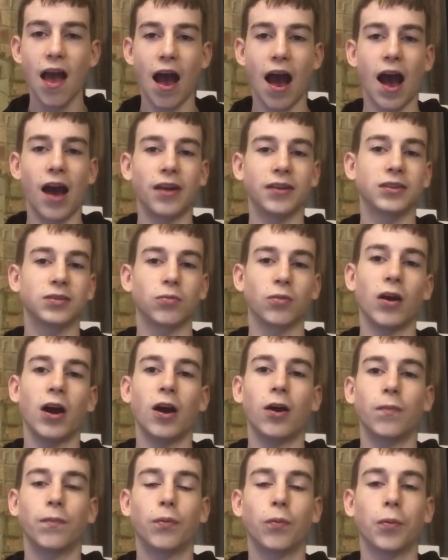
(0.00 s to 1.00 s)
and will
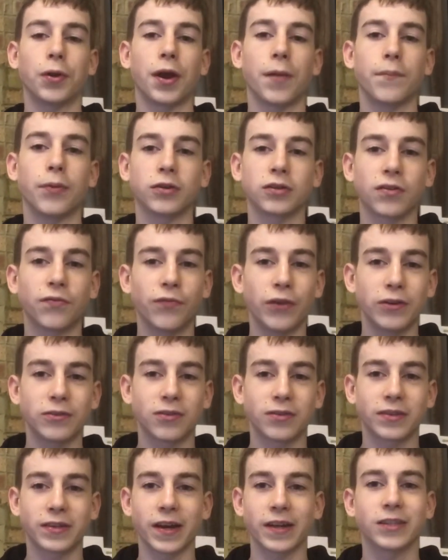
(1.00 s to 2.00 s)
help when I'm putting the
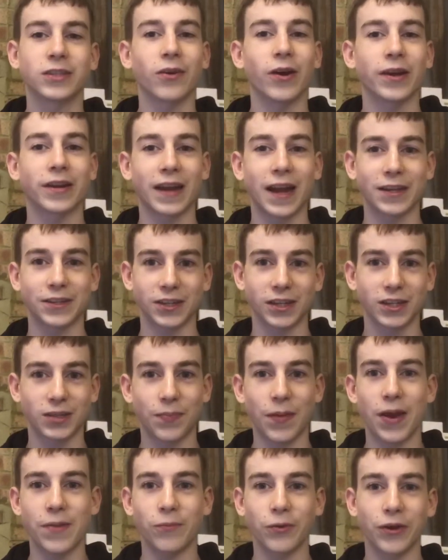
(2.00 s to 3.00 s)
photos there so I can actually
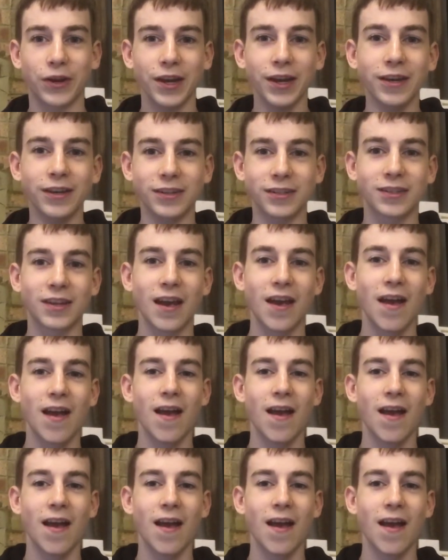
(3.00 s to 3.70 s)
explain what it is.